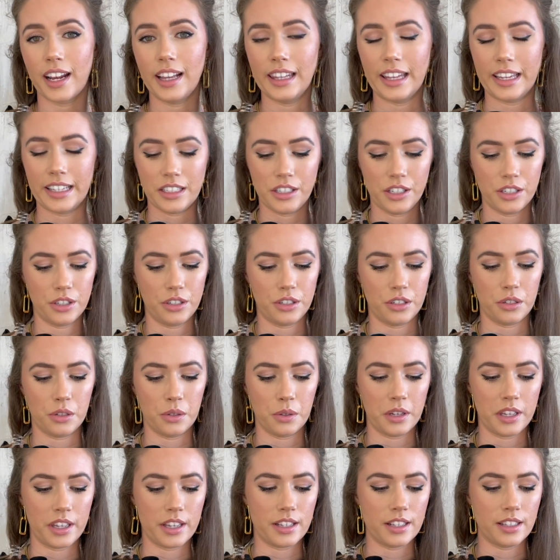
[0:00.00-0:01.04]
To do
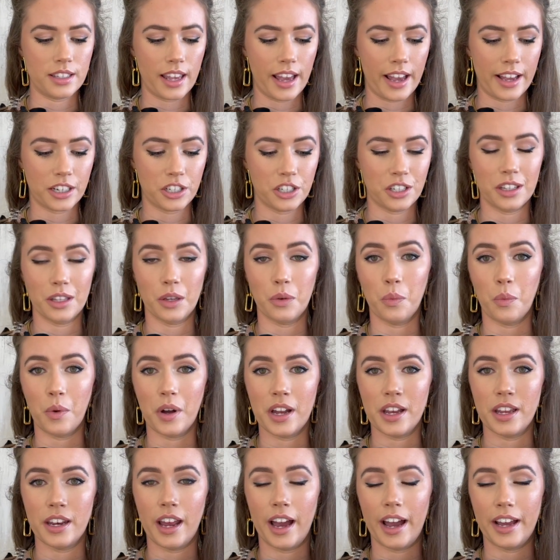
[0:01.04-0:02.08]
is actually
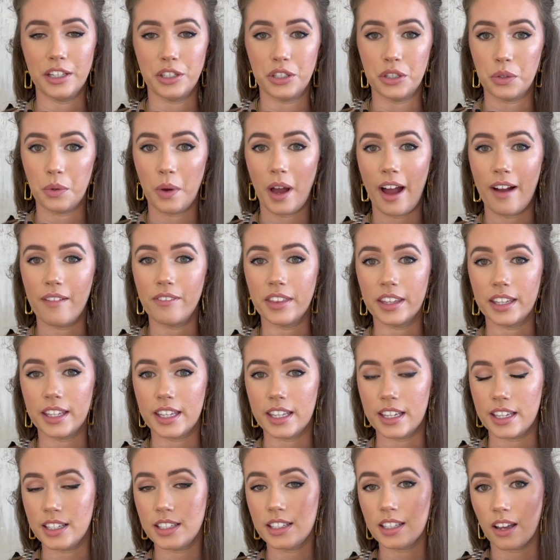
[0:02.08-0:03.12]
when I do have the
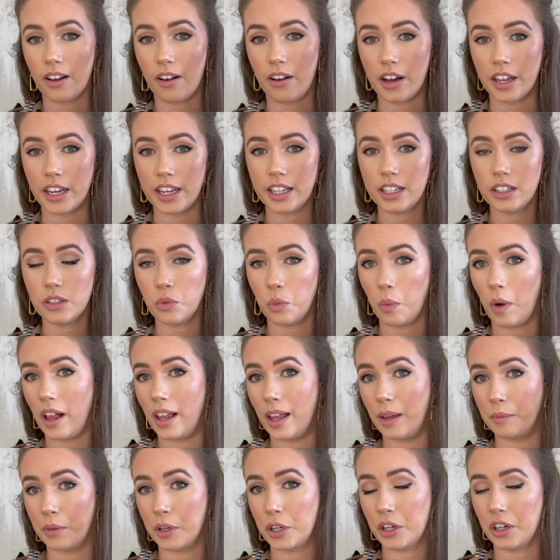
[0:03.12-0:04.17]
heat on it while
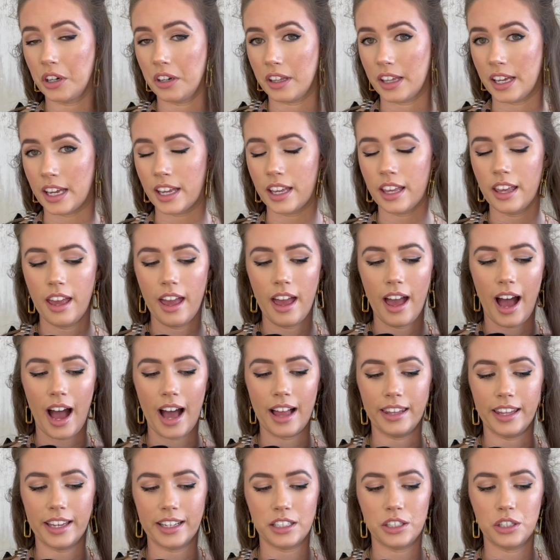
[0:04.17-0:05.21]
I'm curling, I
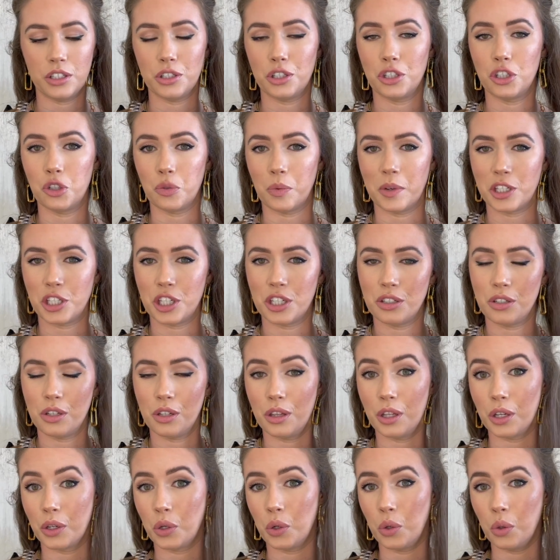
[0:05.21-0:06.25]
like to switch it to
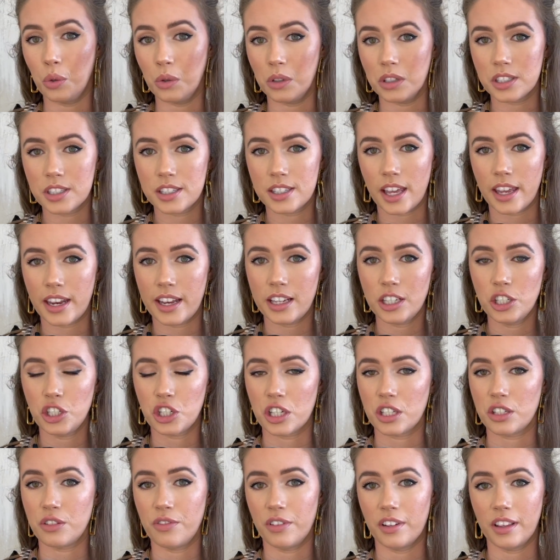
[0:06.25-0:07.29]
the cool setting
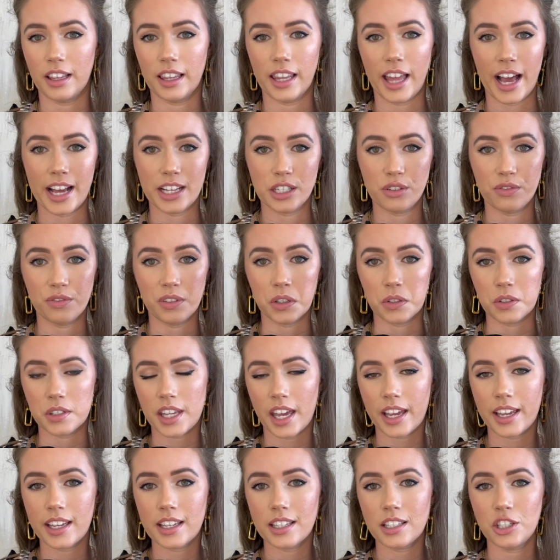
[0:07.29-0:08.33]
just for the last few
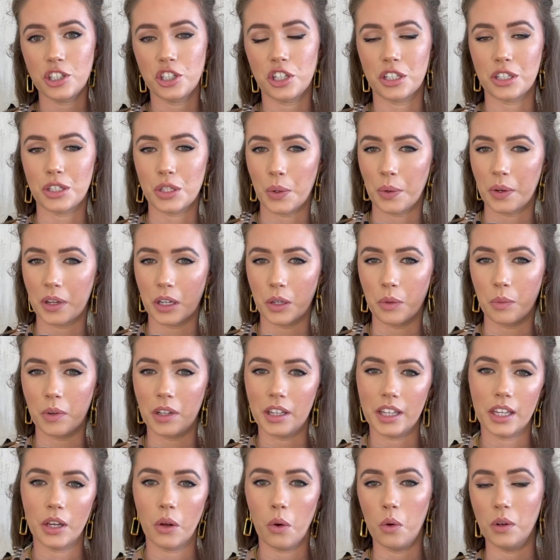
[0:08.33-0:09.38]
seconds, just so it can
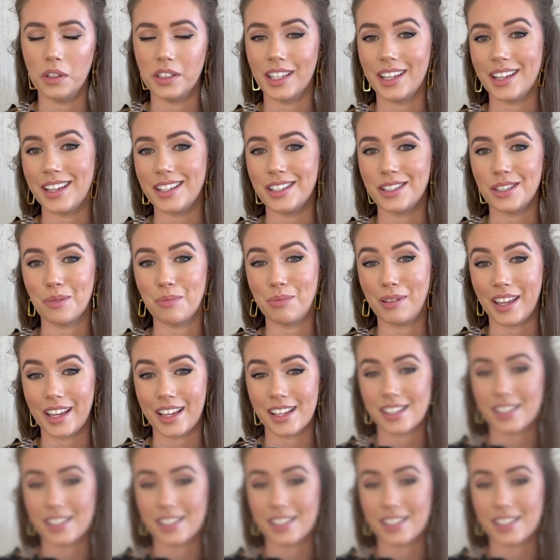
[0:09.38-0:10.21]
really hold it into place.